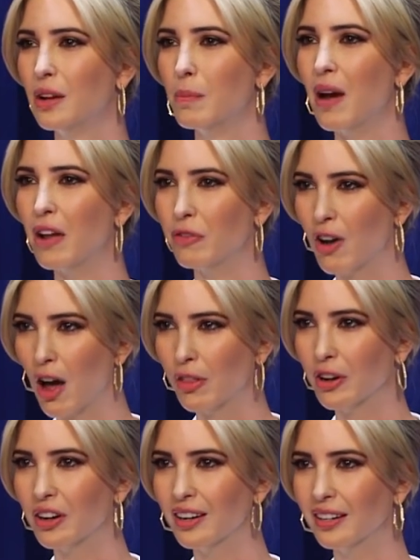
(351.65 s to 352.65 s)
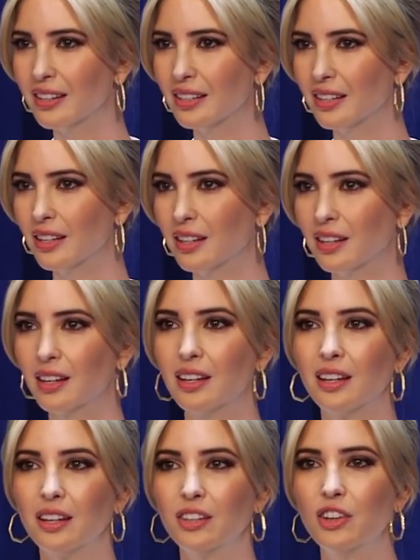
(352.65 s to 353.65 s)
my father,
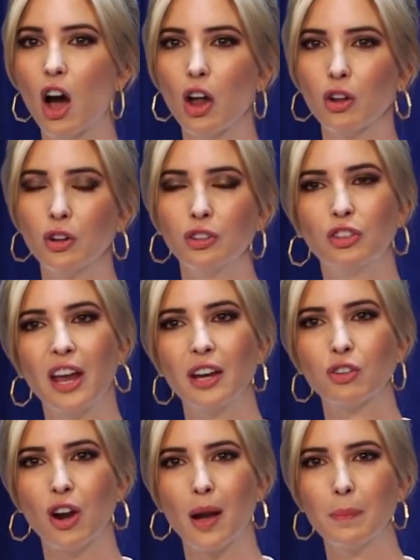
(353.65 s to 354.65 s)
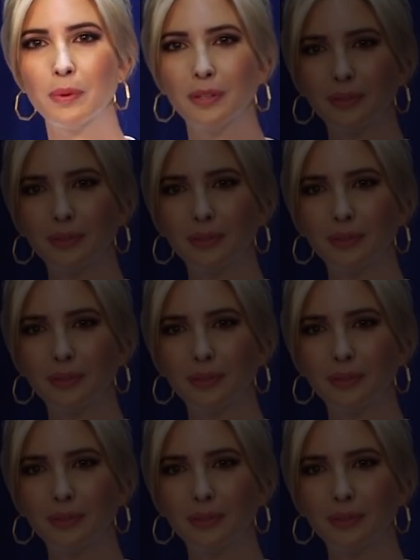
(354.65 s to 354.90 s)
Donald J. Trump.